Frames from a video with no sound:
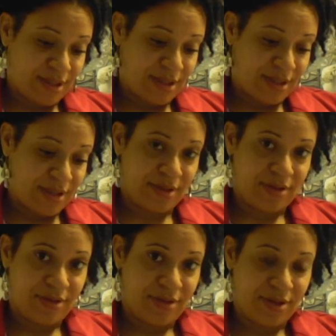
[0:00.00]

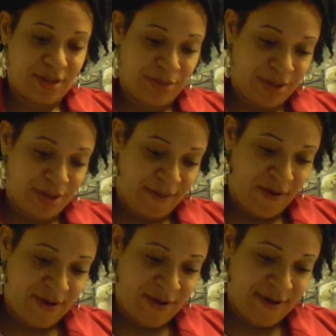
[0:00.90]
So let's put them
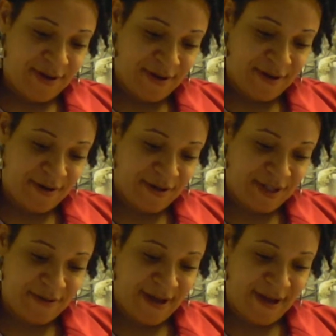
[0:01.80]
on in here, see
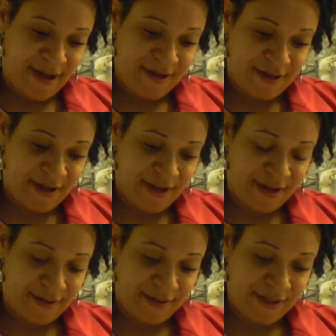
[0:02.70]
how this thing
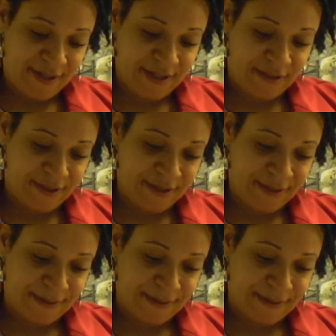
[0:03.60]
gets to working.